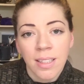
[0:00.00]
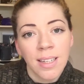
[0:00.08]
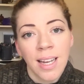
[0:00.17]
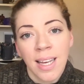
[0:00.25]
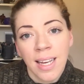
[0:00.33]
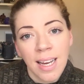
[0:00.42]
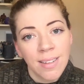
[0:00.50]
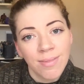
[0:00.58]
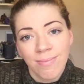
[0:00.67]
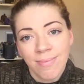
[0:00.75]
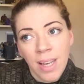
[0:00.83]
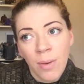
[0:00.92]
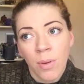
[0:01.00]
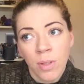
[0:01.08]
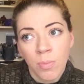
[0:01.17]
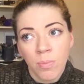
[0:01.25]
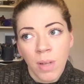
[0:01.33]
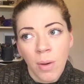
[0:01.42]
like that
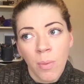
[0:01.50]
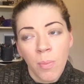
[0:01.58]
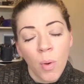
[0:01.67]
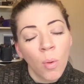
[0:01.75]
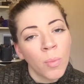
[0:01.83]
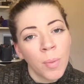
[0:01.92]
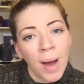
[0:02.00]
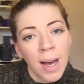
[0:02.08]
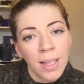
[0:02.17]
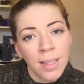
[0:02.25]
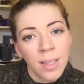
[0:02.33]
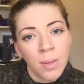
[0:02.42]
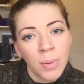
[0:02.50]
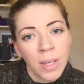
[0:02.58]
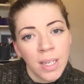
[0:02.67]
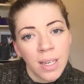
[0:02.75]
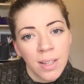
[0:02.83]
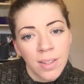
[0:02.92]
would pull me back a little
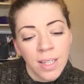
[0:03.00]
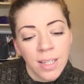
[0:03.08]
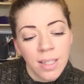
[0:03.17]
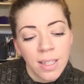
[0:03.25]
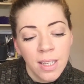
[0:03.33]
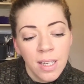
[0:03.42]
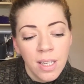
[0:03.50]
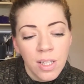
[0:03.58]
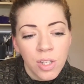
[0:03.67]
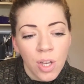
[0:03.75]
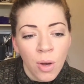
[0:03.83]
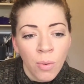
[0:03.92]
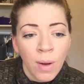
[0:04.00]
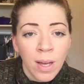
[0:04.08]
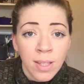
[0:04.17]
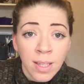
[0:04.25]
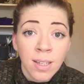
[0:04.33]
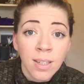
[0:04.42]
bit, I think. So I
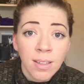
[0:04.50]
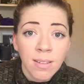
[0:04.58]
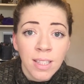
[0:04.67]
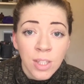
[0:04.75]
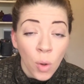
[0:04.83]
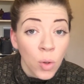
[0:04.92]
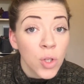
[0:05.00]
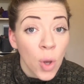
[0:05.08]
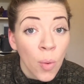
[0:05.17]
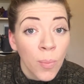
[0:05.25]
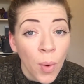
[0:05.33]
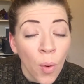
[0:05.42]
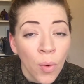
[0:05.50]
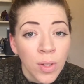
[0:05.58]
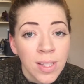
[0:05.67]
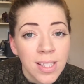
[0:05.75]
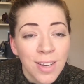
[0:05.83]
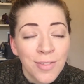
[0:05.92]
think it's also
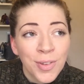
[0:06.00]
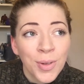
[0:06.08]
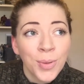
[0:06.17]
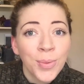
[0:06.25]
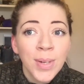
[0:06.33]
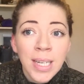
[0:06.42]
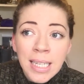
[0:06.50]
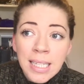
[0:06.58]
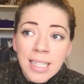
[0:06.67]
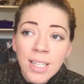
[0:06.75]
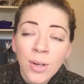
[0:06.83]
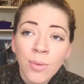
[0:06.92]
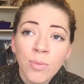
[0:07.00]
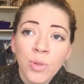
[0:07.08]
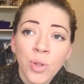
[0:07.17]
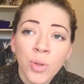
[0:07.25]
important, if you know,